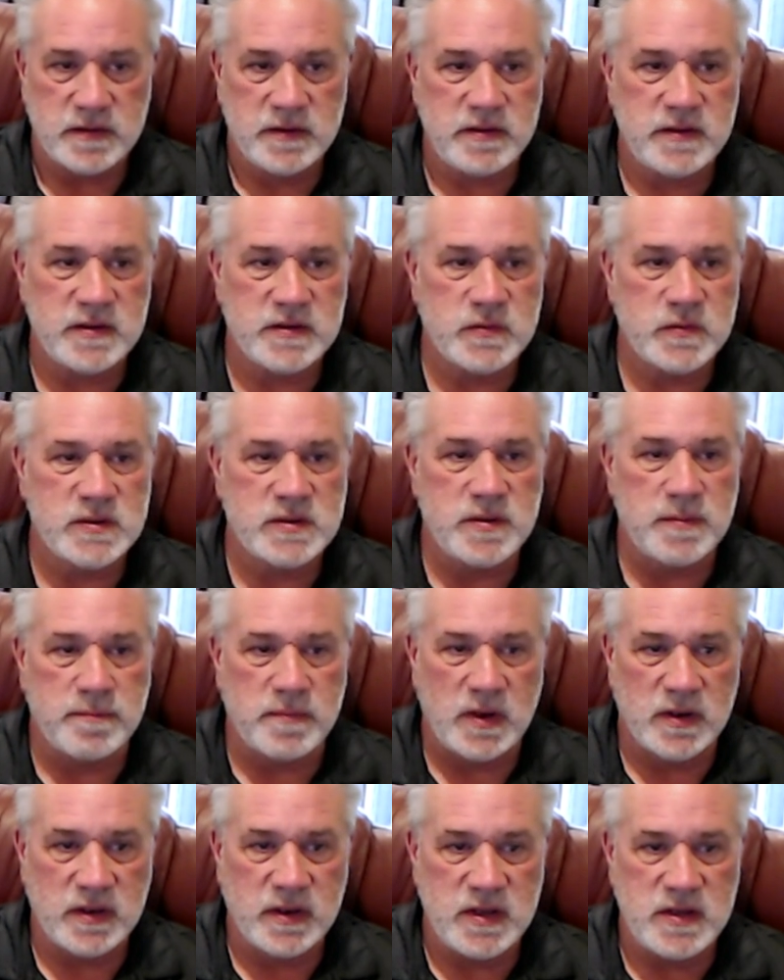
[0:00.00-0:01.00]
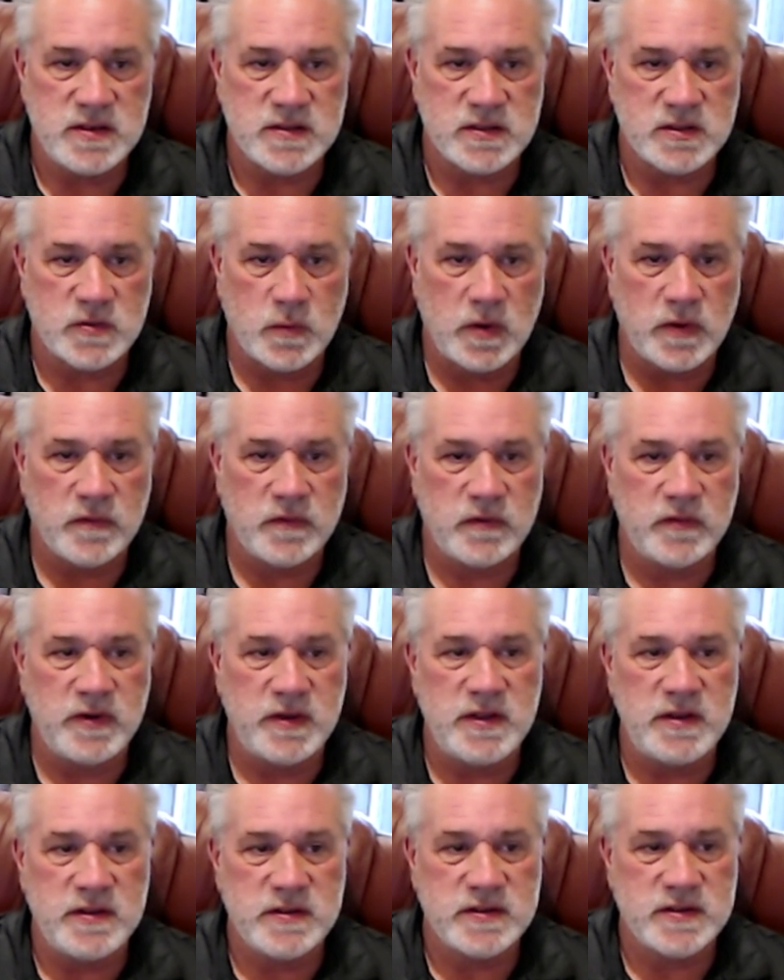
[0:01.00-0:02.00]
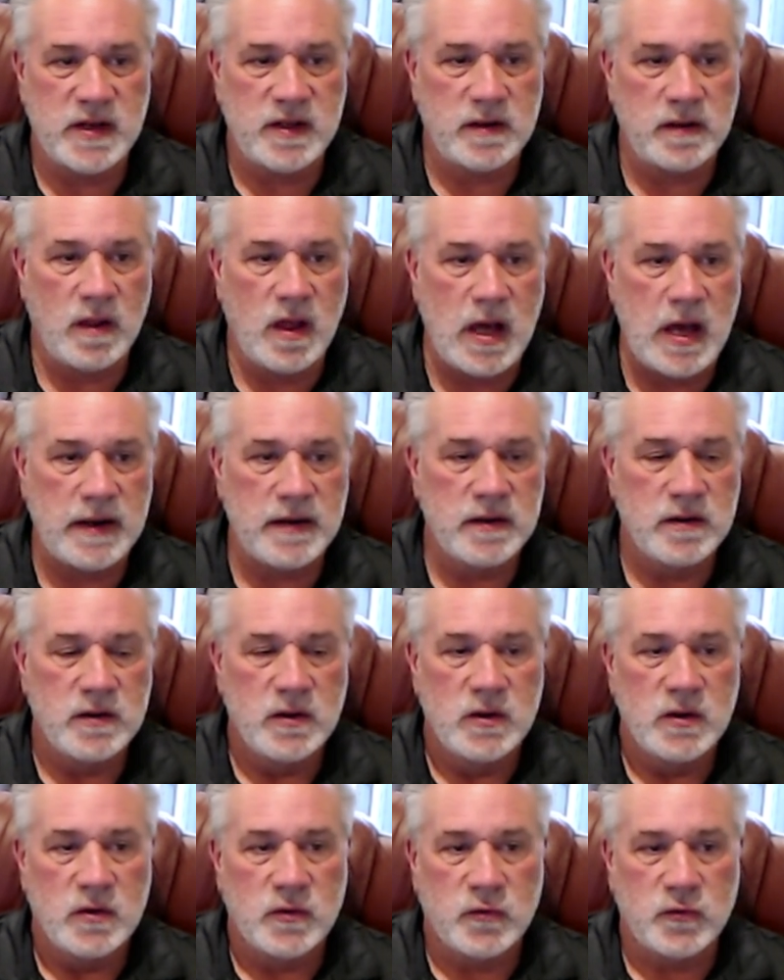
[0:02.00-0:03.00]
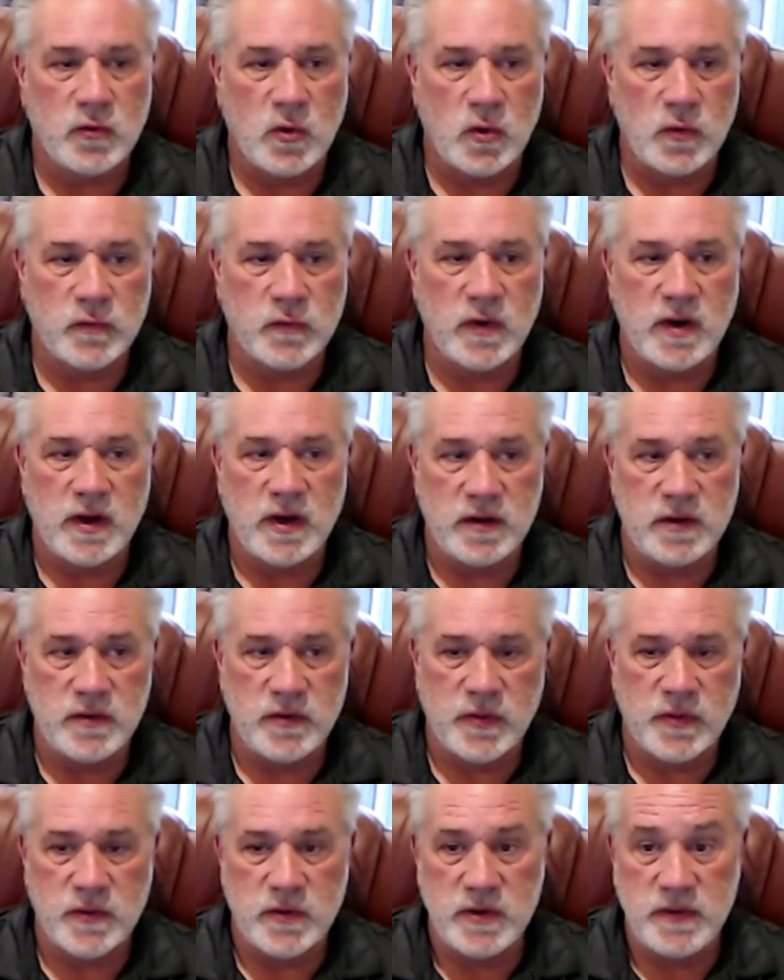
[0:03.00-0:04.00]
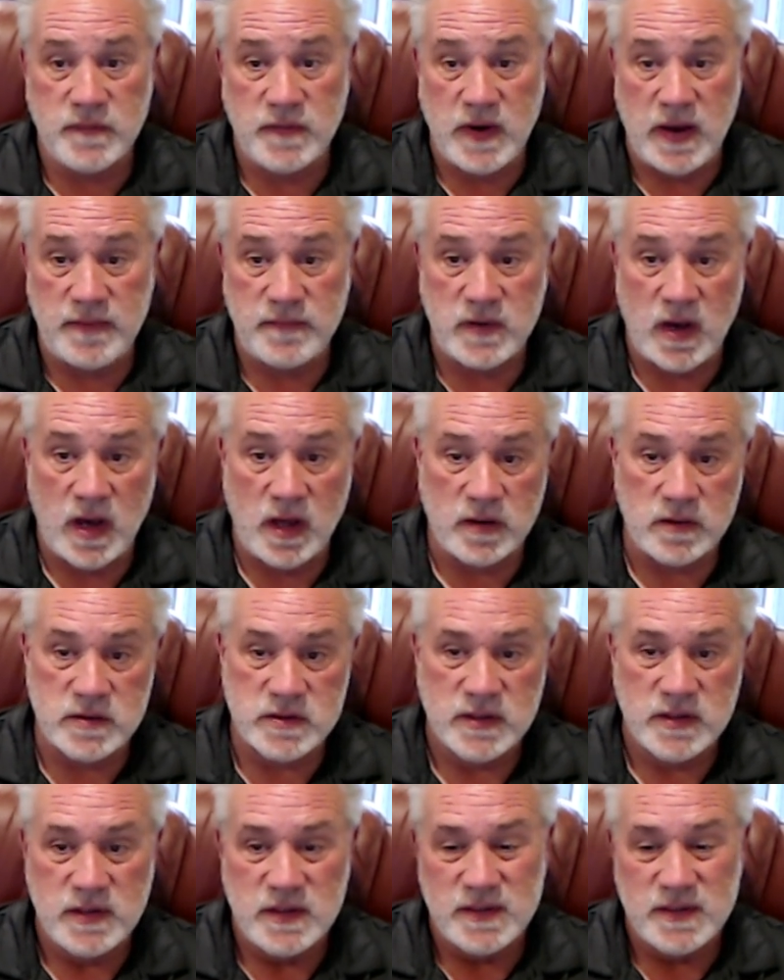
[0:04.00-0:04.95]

this was the Monkees, a 12 CD set lot, sold for $135.